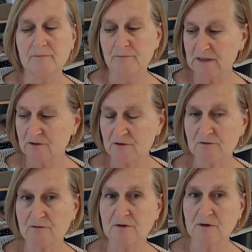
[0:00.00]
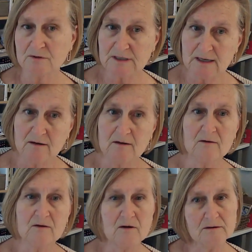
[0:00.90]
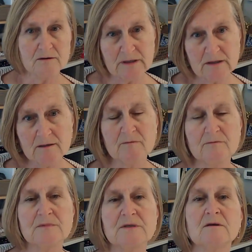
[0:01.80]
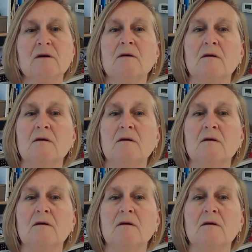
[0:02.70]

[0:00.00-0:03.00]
mixed-use hotel, condominiums,